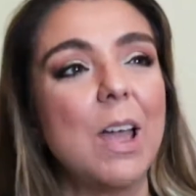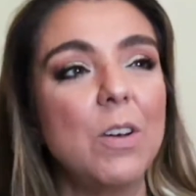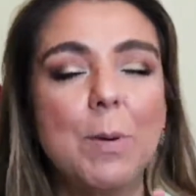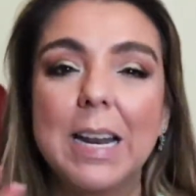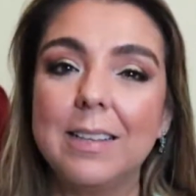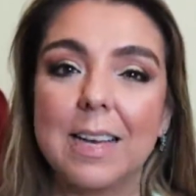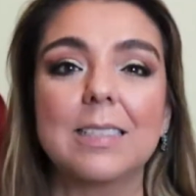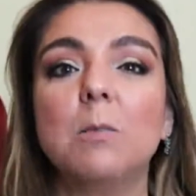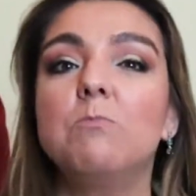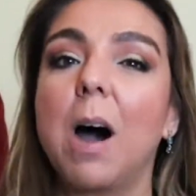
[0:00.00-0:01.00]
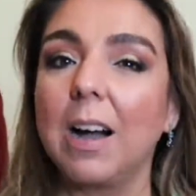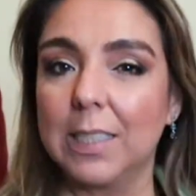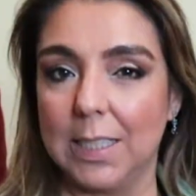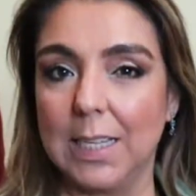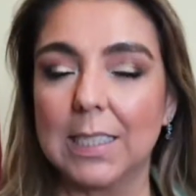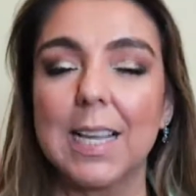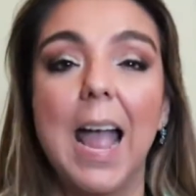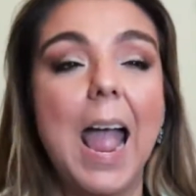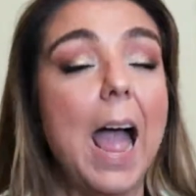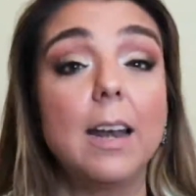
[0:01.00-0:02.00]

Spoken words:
everybody does unboxings.